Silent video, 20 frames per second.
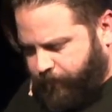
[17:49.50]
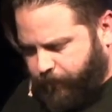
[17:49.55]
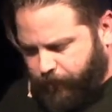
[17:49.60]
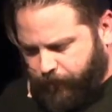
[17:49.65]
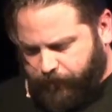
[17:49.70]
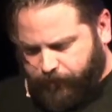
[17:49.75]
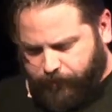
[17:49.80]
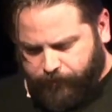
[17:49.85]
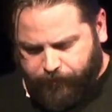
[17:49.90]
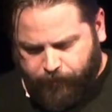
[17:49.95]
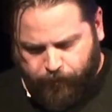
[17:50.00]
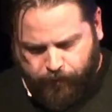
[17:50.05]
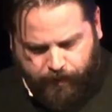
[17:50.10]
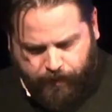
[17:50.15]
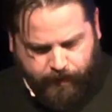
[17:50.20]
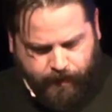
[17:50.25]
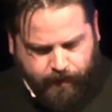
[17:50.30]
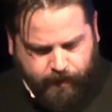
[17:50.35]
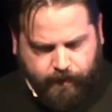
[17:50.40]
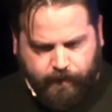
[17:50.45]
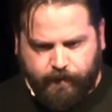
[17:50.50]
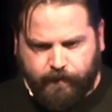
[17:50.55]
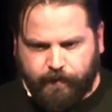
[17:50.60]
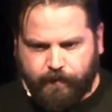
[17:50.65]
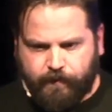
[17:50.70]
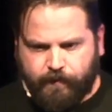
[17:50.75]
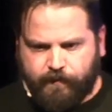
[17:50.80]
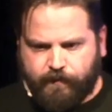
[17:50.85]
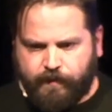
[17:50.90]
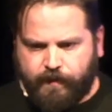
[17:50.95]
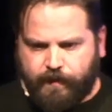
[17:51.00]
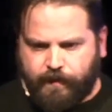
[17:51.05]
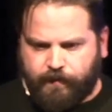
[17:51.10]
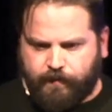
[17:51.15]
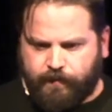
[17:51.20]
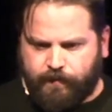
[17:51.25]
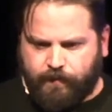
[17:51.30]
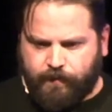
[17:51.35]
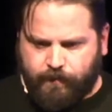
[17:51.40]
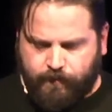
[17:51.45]
verse
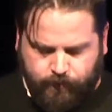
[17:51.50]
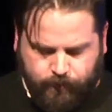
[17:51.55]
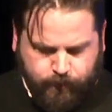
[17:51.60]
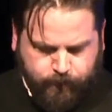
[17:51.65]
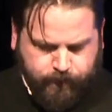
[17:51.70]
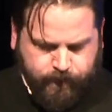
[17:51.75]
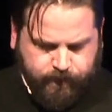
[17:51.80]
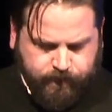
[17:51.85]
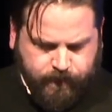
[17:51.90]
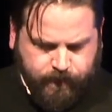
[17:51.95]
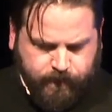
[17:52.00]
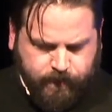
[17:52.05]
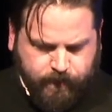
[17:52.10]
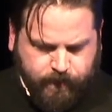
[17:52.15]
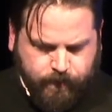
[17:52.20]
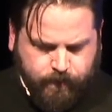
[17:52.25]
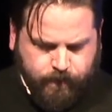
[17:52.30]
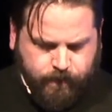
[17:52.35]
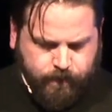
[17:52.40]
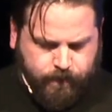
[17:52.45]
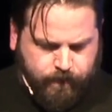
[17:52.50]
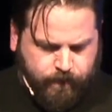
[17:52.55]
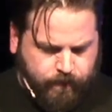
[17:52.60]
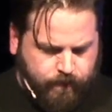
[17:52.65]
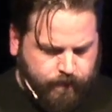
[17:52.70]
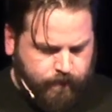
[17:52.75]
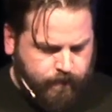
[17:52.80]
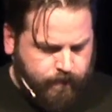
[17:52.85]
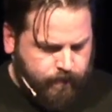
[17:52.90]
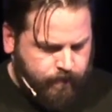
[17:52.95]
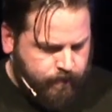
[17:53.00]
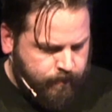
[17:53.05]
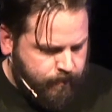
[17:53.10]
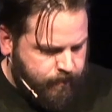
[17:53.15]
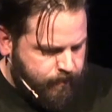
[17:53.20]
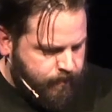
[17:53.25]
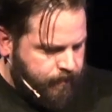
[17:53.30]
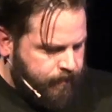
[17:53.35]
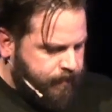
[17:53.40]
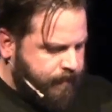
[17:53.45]
46 through 52.
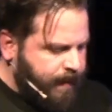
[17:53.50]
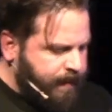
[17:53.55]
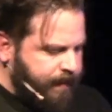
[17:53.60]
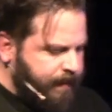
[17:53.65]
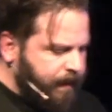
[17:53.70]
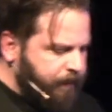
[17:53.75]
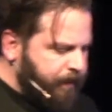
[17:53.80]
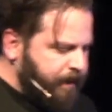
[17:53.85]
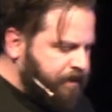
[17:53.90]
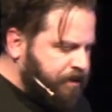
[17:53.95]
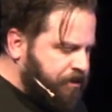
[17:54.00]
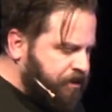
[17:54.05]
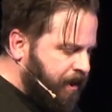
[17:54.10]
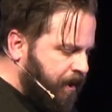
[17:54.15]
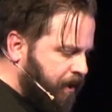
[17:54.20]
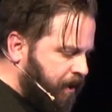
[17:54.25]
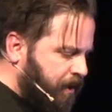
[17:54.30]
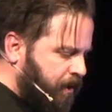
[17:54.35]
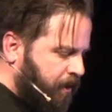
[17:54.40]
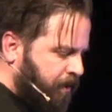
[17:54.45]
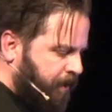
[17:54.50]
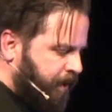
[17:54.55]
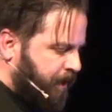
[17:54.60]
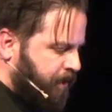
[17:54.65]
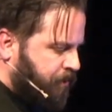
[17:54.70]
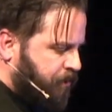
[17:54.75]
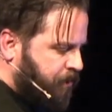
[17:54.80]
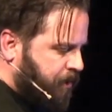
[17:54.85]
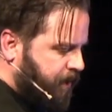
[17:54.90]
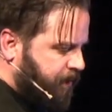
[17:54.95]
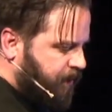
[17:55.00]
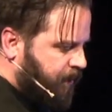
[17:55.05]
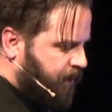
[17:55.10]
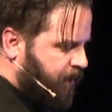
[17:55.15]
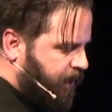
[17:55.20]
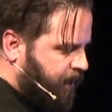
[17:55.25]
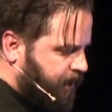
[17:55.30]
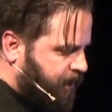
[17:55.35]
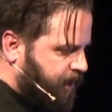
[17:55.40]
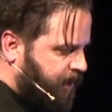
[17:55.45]
Then they reached Jericho, and as
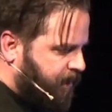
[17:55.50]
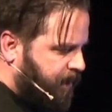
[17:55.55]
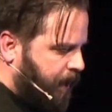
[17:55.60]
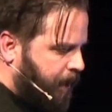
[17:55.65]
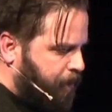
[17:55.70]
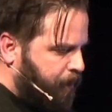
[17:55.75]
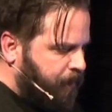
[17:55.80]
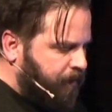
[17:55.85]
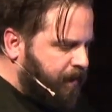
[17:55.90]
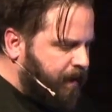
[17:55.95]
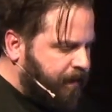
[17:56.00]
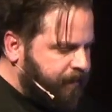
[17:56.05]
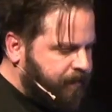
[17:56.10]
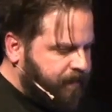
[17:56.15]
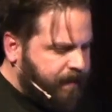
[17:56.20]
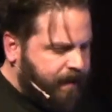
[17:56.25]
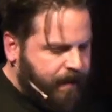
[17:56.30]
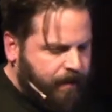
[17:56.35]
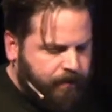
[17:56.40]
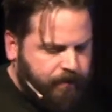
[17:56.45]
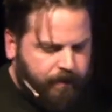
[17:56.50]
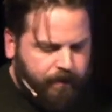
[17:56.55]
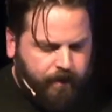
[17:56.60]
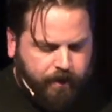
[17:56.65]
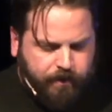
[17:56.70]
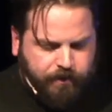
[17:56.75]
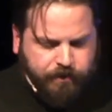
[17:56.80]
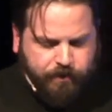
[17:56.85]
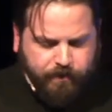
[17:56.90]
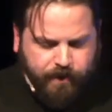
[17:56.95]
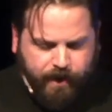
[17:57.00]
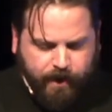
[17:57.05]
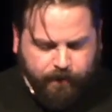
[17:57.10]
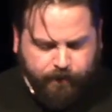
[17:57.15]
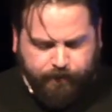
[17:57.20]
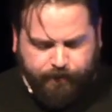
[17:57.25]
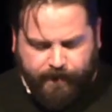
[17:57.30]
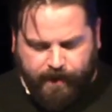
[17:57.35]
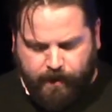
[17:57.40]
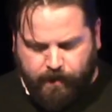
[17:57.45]
Jesus and his disciples left town, a large
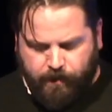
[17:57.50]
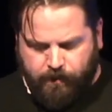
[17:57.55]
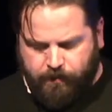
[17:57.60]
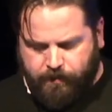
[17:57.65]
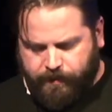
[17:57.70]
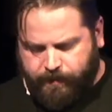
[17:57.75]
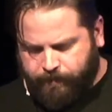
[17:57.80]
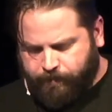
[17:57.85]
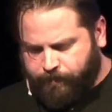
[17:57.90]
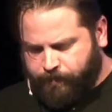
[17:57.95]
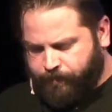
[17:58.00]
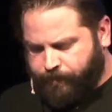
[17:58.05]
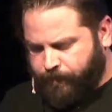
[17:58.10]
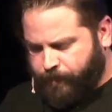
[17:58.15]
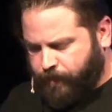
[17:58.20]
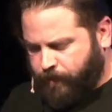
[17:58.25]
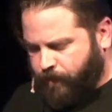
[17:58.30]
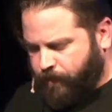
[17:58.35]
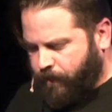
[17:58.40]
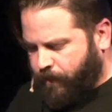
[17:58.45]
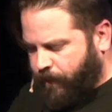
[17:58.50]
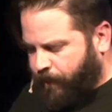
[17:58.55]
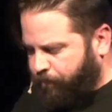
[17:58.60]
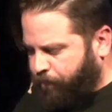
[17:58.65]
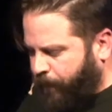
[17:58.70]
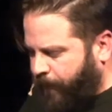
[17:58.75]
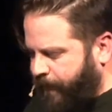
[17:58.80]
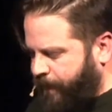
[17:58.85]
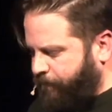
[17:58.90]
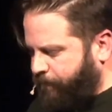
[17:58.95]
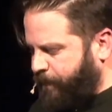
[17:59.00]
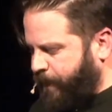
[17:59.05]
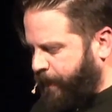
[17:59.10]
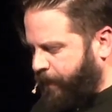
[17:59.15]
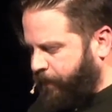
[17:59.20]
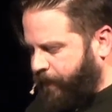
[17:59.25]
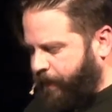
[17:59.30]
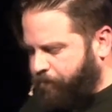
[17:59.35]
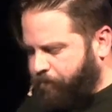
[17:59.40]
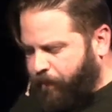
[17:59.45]
crowd followed him. A blind
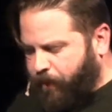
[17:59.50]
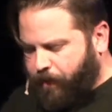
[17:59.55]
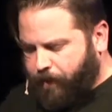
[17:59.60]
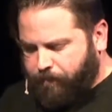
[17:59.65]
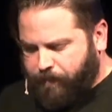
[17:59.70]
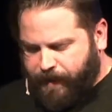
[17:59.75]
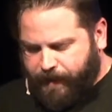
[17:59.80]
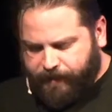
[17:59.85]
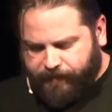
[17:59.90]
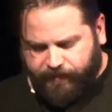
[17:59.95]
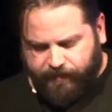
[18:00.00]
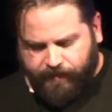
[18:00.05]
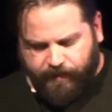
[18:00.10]
beggar named Bartimaeus,